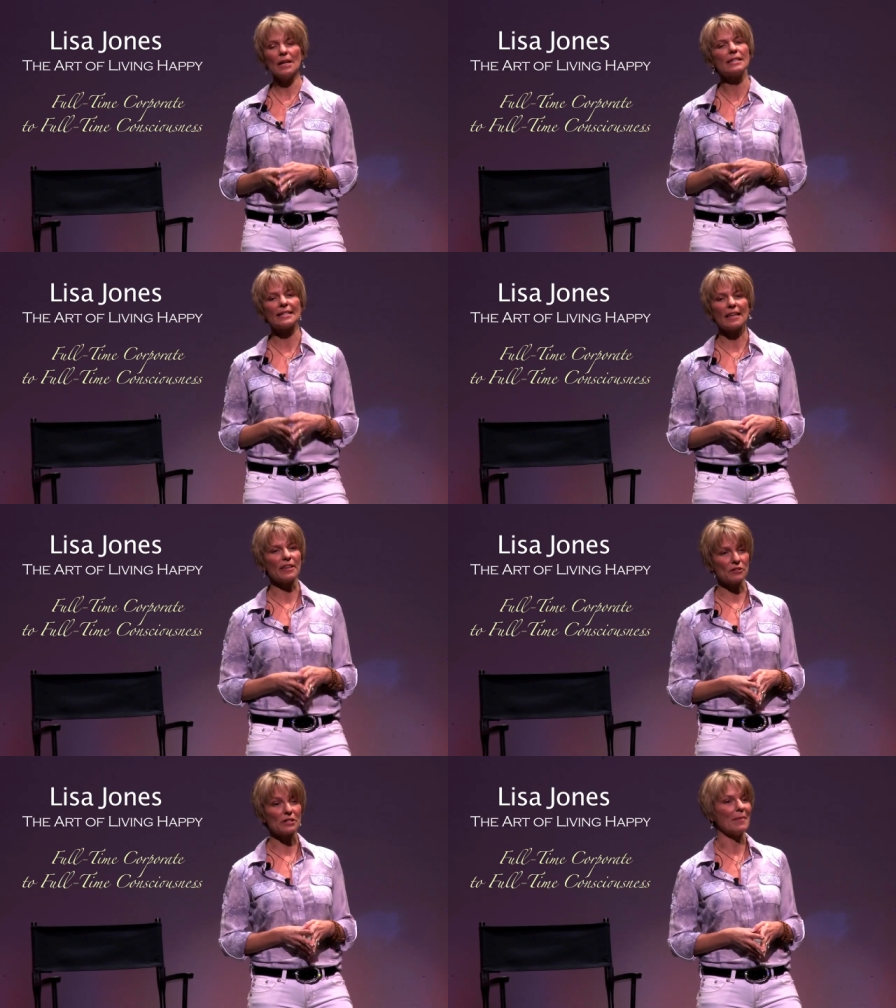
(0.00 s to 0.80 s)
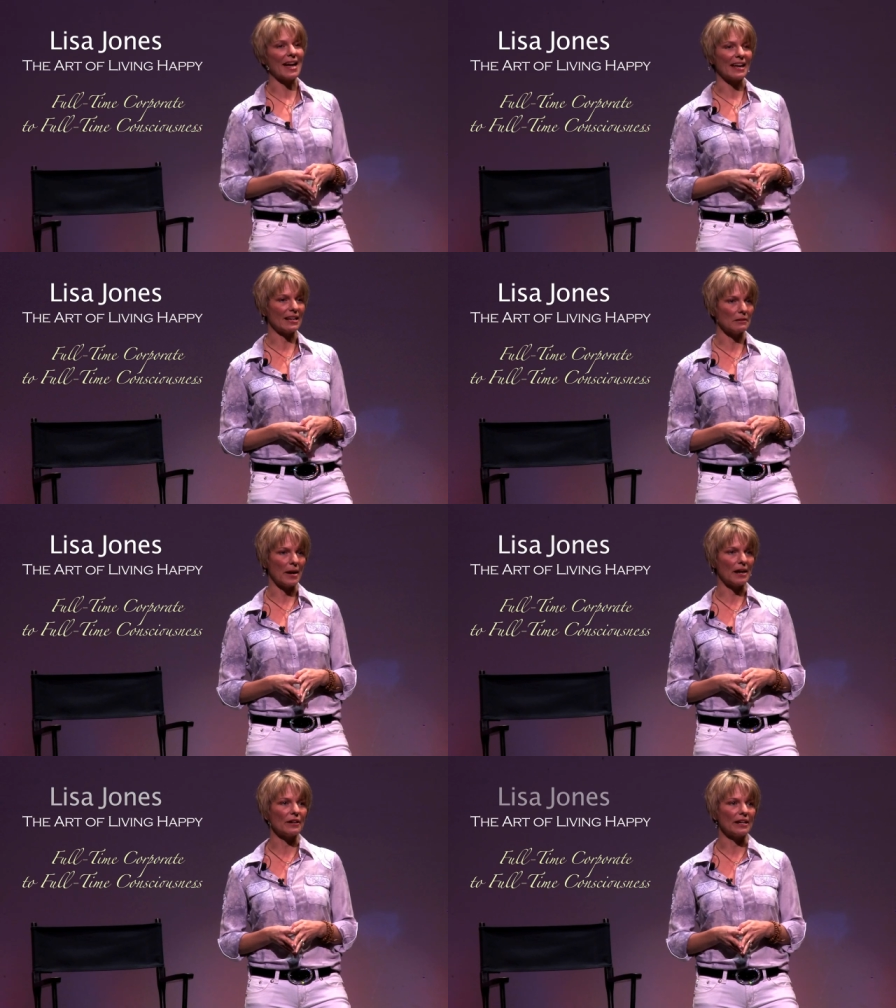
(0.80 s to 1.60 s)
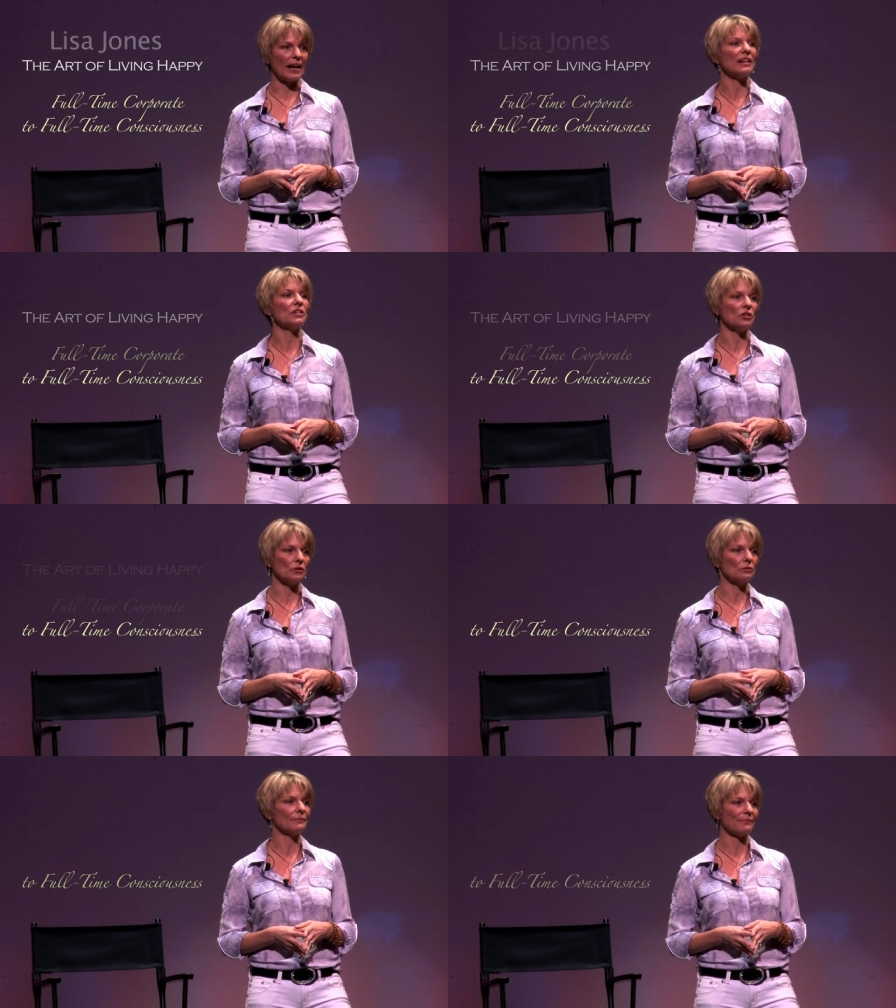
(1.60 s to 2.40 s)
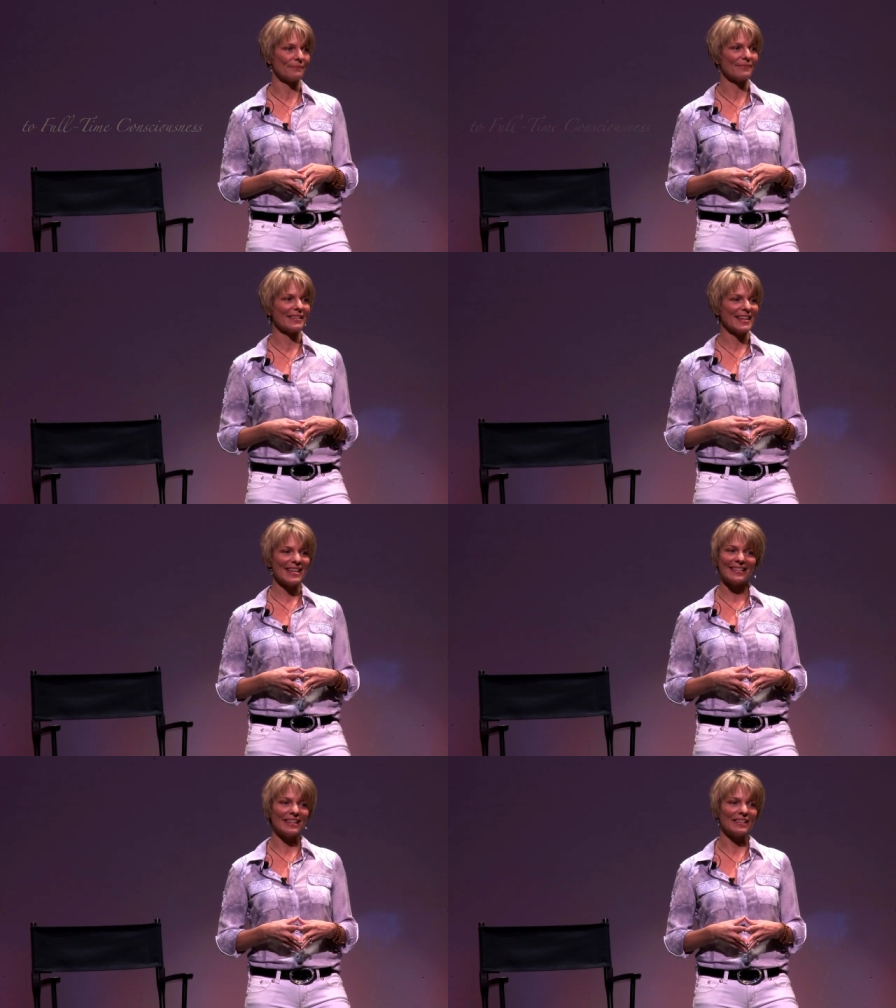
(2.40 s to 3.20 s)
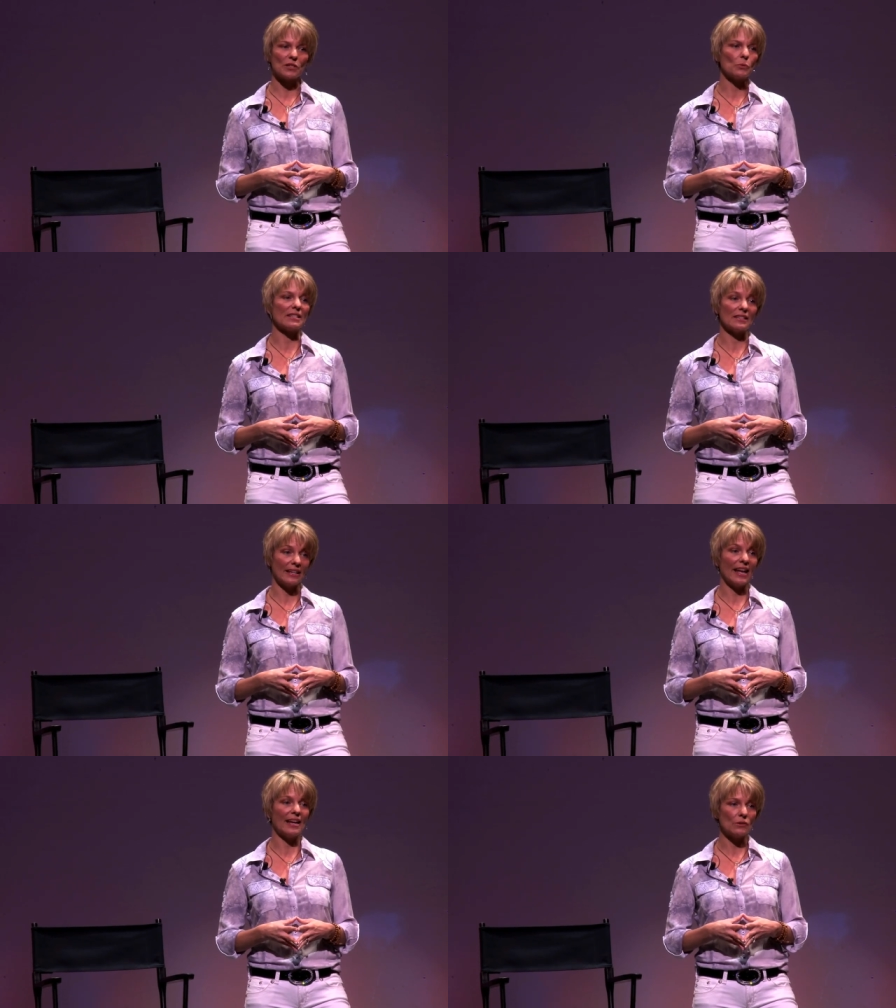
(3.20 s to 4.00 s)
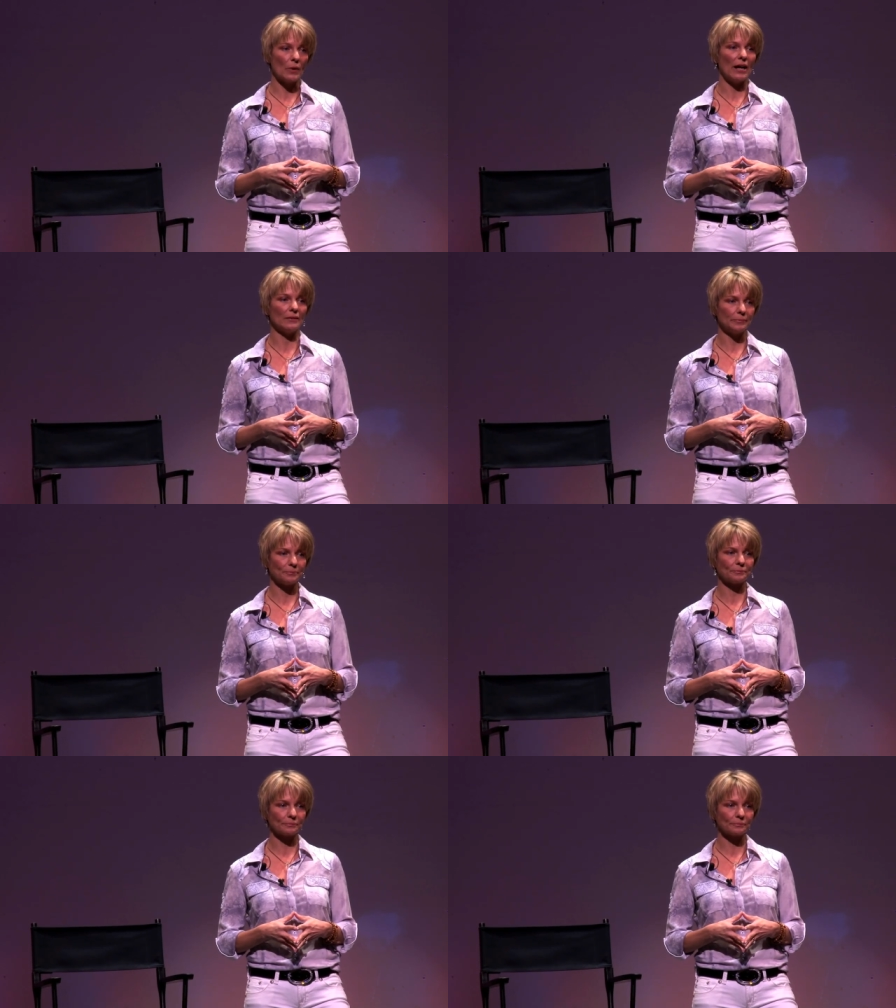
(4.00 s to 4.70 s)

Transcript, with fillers: and said, there's a man I could marry, I knew that this wasn't going to end well.